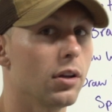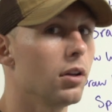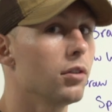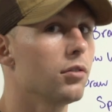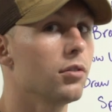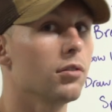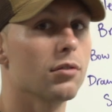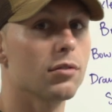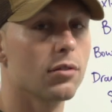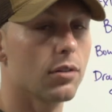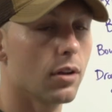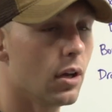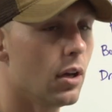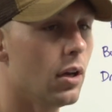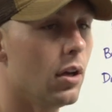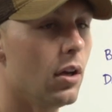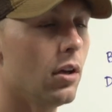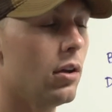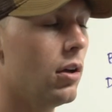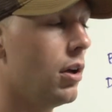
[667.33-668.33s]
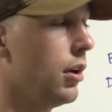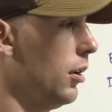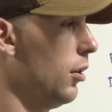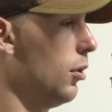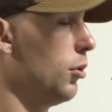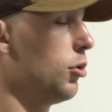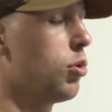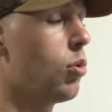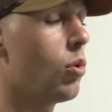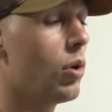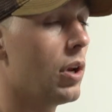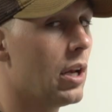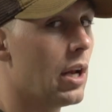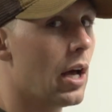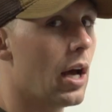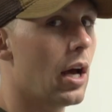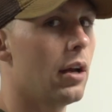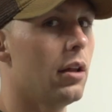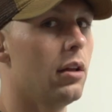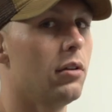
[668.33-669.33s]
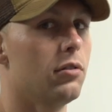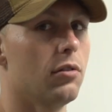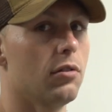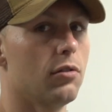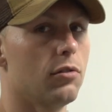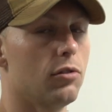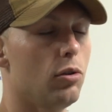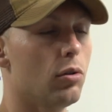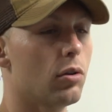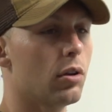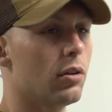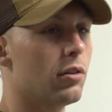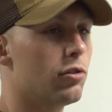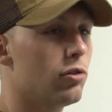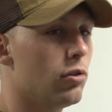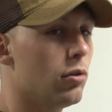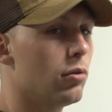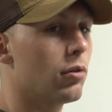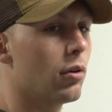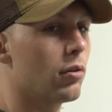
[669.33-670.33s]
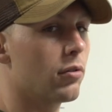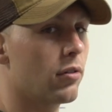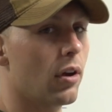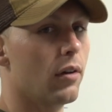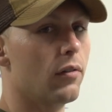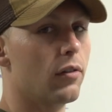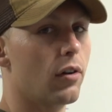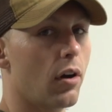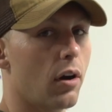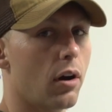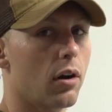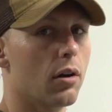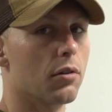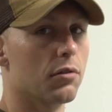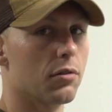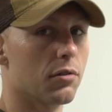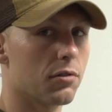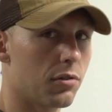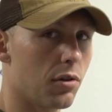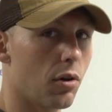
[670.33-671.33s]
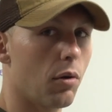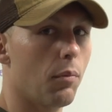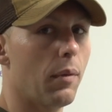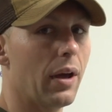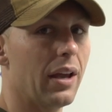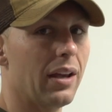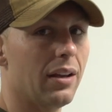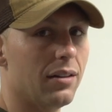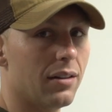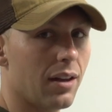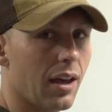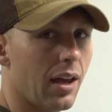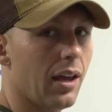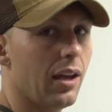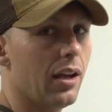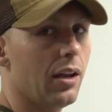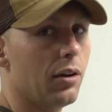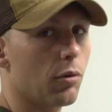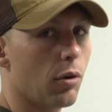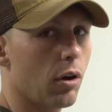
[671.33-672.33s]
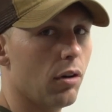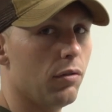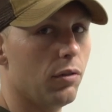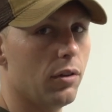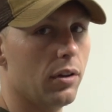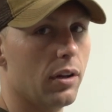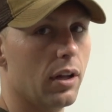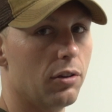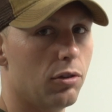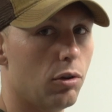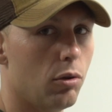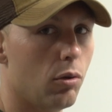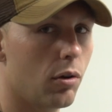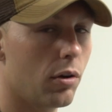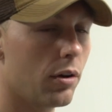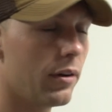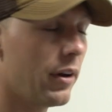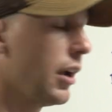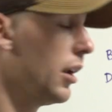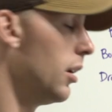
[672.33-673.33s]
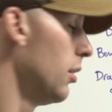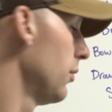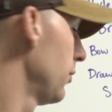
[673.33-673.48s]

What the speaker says: inches, 29 inches, you can shoot those heavier arrows and still maintain roughly that 280